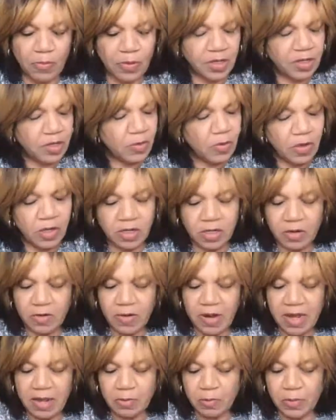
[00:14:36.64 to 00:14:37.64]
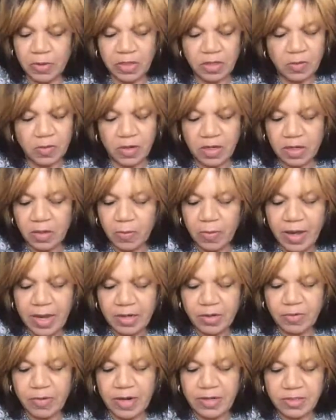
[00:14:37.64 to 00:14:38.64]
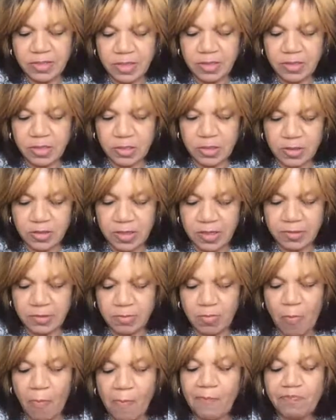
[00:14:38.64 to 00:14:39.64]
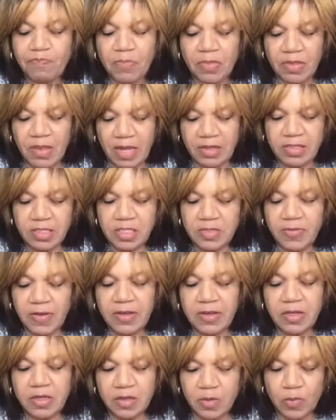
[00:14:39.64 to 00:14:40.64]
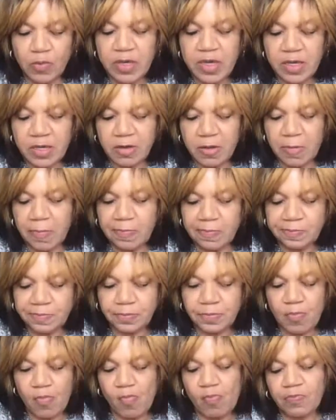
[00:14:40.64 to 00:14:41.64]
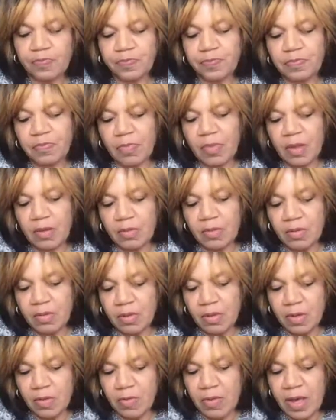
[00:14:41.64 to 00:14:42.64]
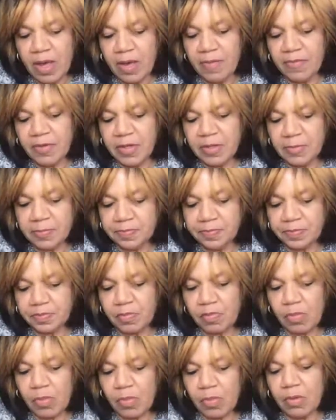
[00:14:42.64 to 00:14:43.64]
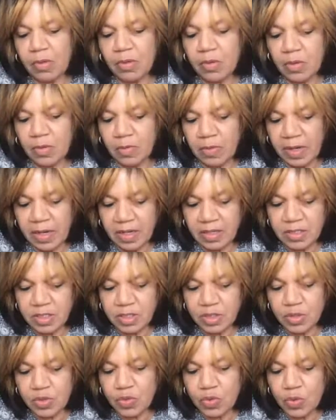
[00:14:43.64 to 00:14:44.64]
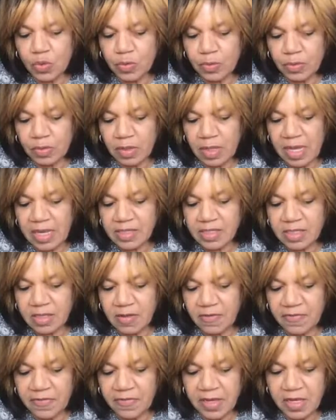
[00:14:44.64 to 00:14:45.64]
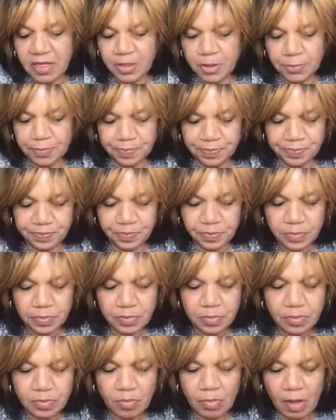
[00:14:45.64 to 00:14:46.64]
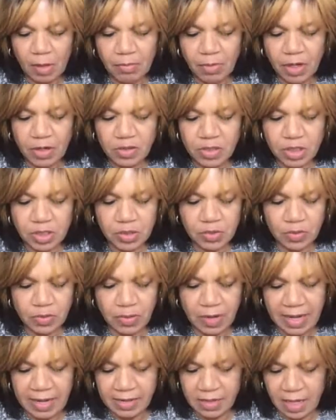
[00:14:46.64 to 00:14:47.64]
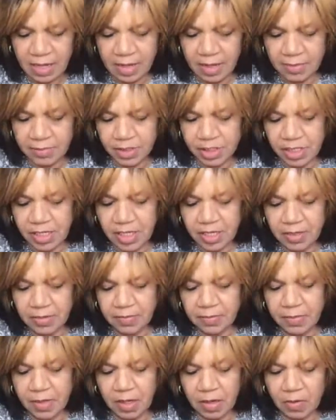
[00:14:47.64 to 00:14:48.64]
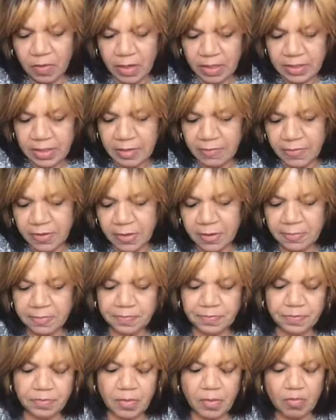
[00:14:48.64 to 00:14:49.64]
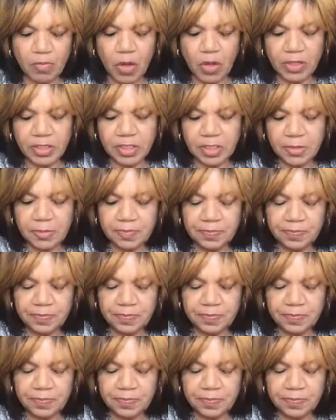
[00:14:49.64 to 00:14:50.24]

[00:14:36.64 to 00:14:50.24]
don't want a white rice on Sundays. That is for in the week. And we have a stew, escovitch, brown stew, right? Chicken or whatever. But